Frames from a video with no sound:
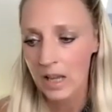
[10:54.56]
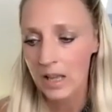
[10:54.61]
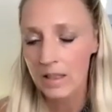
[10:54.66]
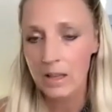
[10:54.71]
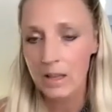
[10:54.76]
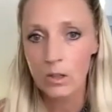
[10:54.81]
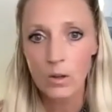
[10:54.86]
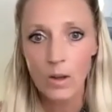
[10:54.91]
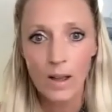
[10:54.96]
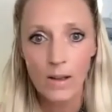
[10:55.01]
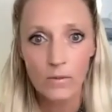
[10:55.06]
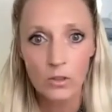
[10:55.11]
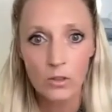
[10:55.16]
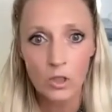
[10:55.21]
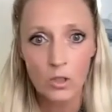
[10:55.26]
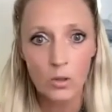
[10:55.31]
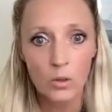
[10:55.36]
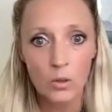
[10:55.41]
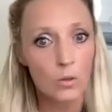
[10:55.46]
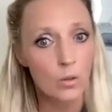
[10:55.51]
that you have
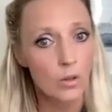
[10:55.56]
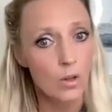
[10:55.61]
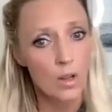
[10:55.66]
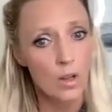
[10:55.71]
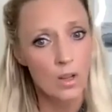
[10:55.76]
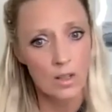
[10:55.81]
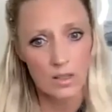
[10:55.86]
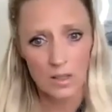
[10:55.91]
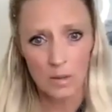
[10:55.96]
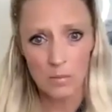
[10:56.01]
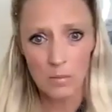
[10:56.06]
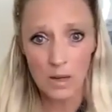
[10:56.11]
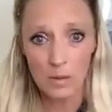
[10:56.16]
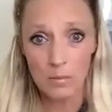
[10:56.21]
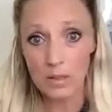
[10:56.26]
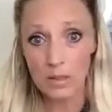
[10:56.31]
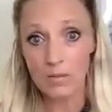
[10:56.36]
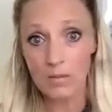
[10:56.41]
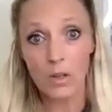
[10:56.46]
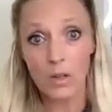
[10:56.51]
to
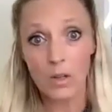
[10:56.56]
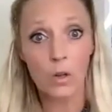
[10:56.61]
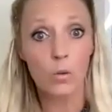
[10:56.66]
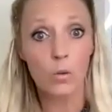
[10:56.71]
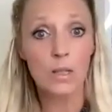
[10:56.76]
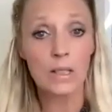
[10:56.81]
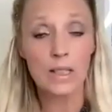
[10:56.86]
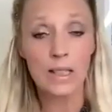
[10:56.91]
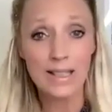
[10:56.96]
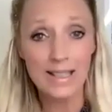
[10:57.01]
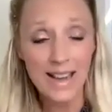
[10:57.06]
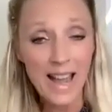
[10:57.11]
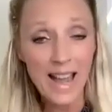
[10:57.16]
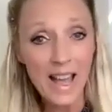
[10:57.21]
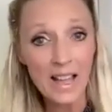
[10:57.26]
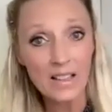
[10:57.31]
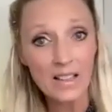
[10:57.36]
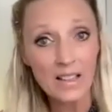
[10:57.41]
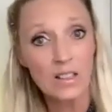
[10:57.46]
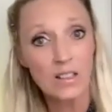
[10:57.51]
sometimes even go into
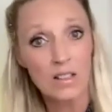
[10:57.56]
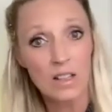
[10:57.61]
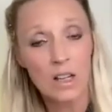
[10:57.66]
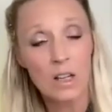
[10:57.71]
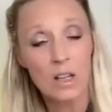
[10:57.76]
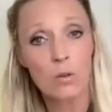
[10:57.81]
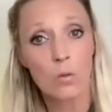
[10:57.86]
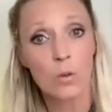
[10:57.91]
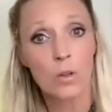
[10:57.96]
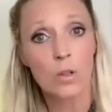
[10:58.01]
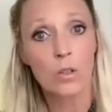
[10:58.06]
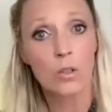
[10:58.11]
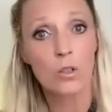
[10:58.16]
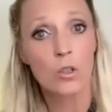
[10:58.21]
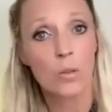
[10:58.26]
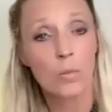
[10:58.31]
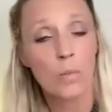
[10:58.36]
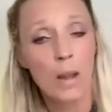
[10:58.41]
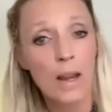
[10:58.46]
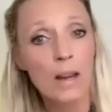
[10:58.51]
debt in order
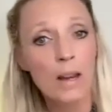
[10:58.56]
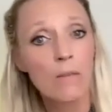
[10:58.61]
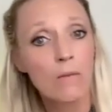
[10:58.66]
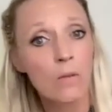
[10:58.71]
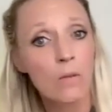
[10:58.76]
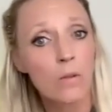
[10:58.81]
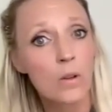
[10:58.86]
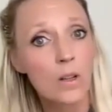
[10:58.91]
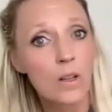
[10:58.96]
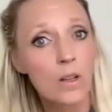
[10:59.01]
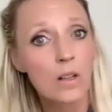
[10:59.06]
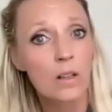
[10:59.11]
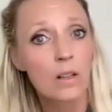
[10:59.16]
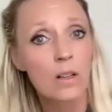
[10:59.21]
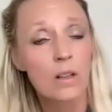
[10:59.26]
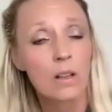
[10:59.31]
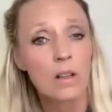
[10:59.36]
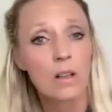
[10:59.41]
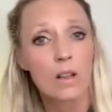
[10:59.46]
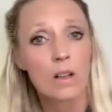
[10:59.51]
to pay for
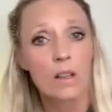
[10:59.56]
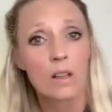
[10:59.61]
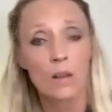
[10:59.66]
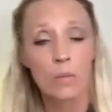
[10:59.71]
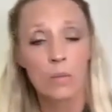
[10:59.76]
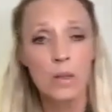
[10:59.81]
the